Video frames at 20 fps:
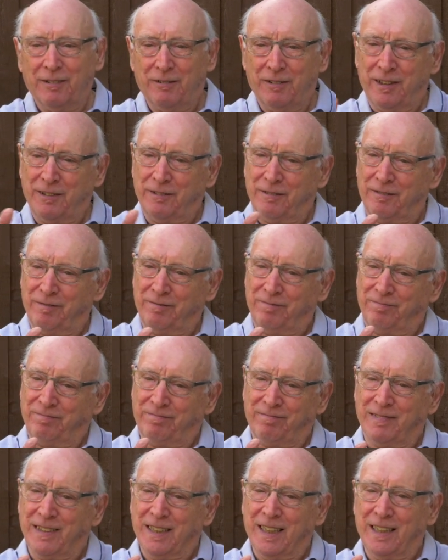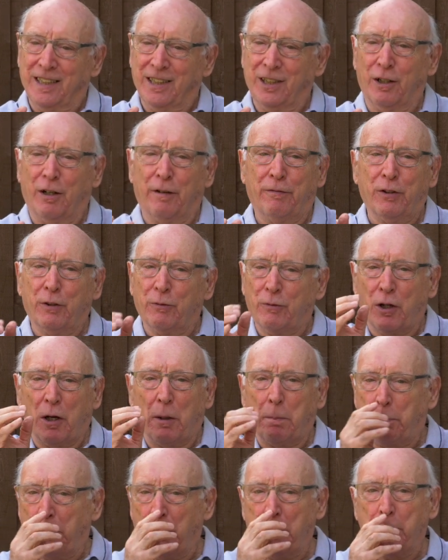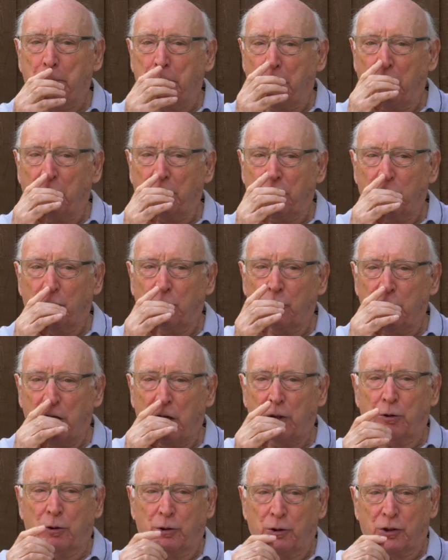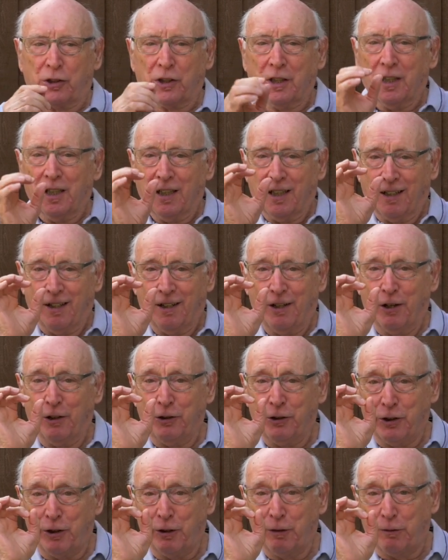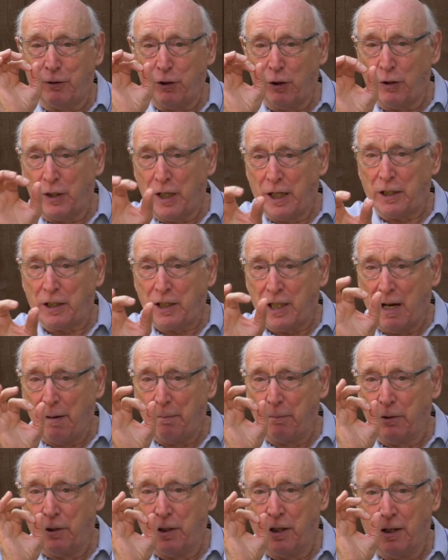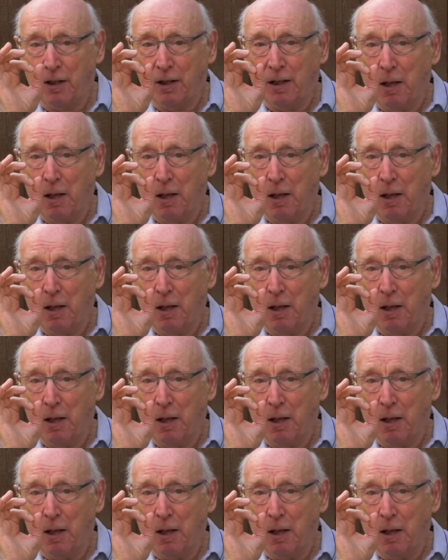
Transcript: Well, you know, if you've got a pimple on your nose, you've got that camera